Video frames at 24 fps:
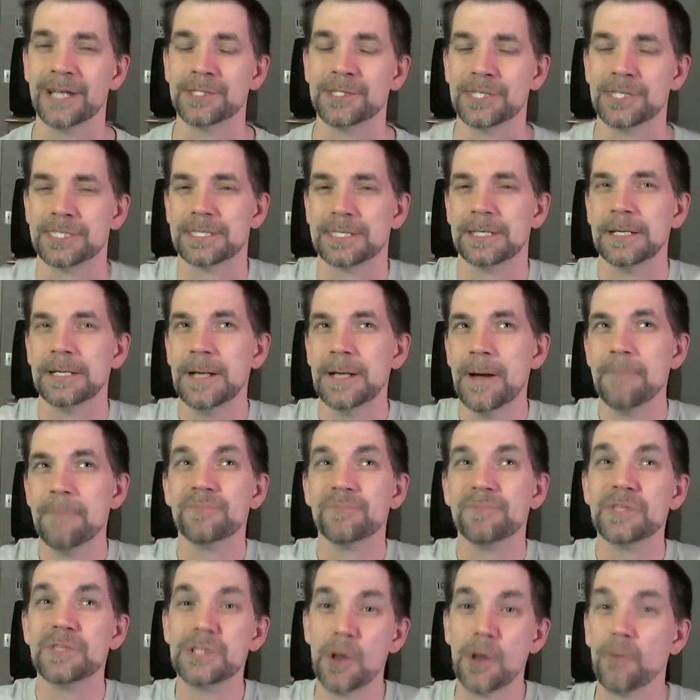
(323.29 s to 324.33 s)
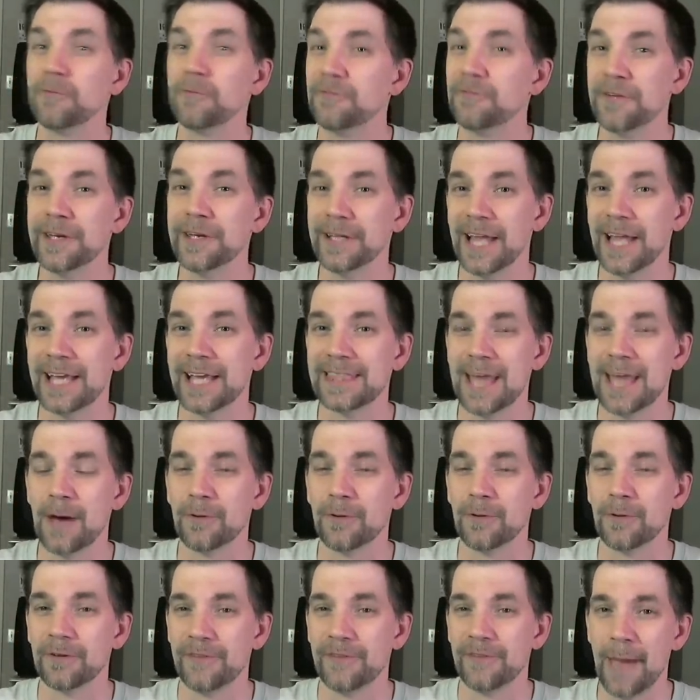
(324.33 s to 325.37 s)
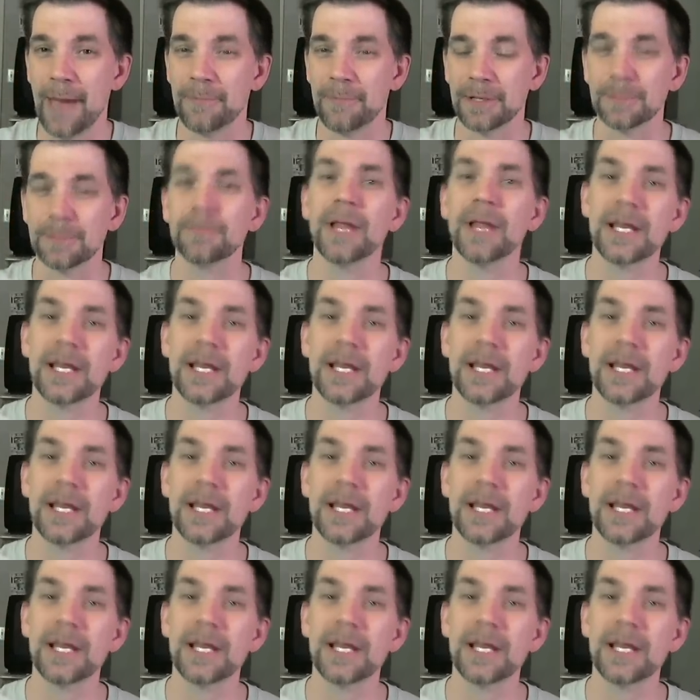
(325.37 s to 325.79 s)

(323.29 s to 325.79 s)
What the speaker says: I just don't feel like that would have happened.